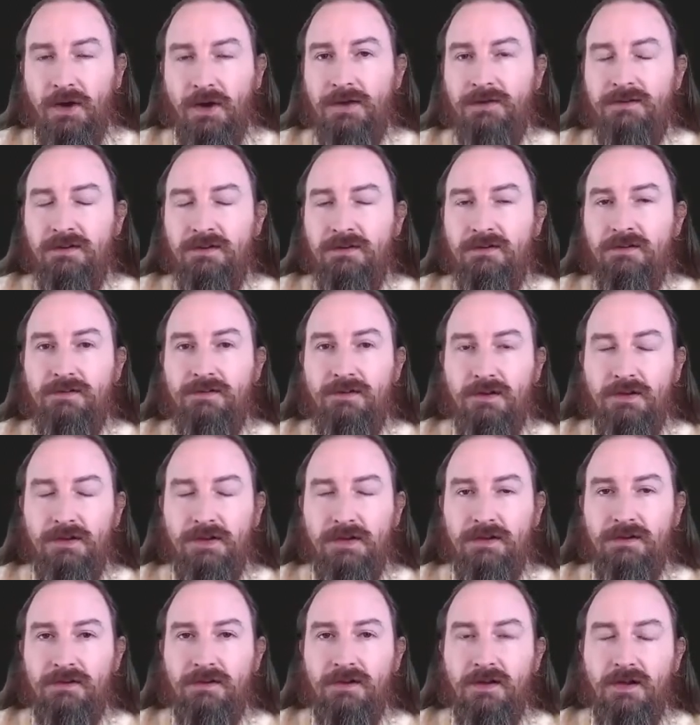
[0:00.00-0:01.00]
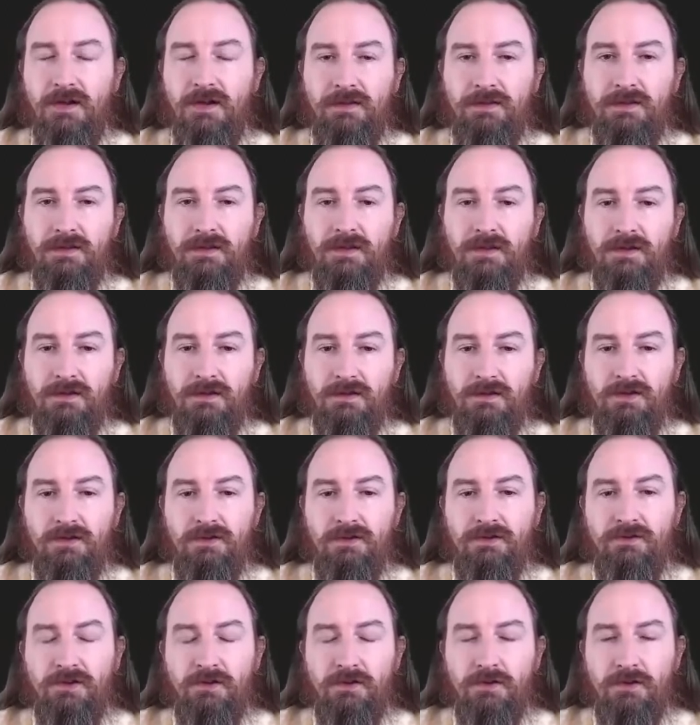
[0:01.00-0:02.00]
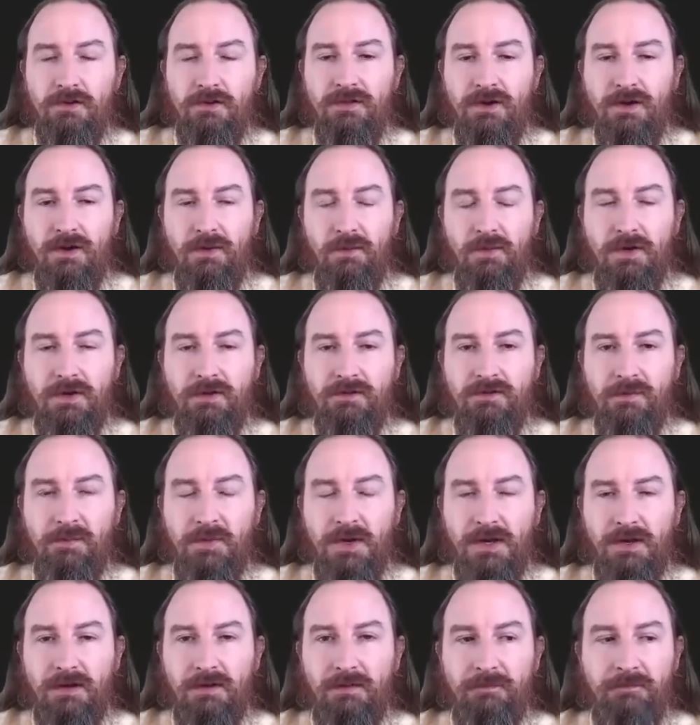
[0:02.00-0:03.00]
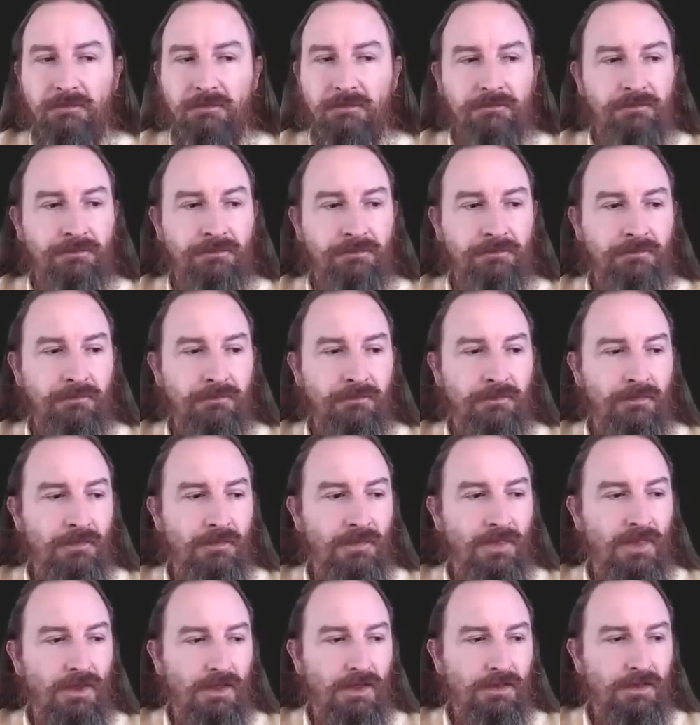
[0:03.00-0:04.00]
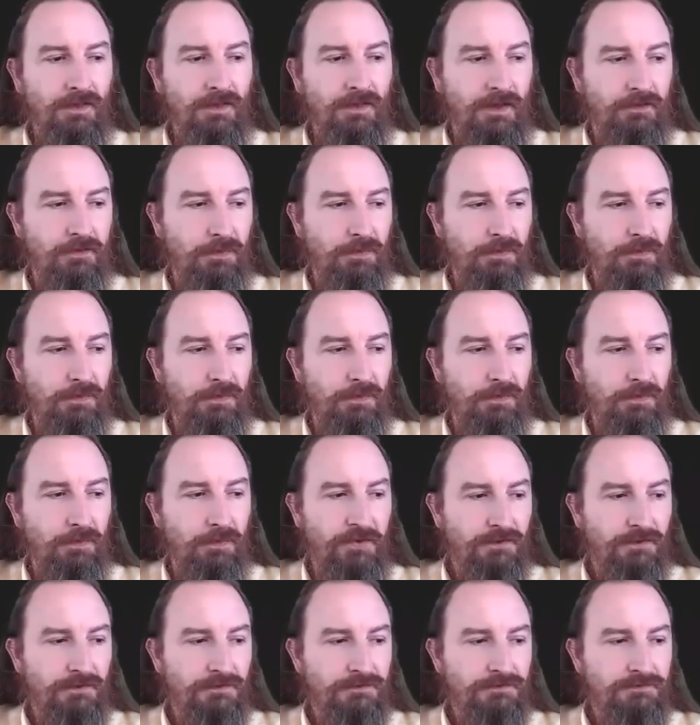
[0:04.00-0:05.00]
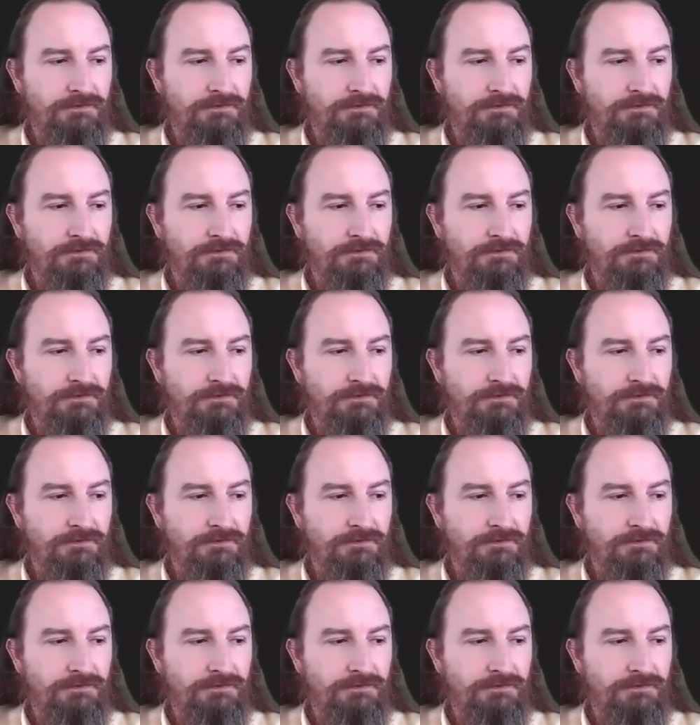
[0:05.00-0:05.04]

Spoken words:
I didn't delete the new to-do that I wanted to make. That's perfect.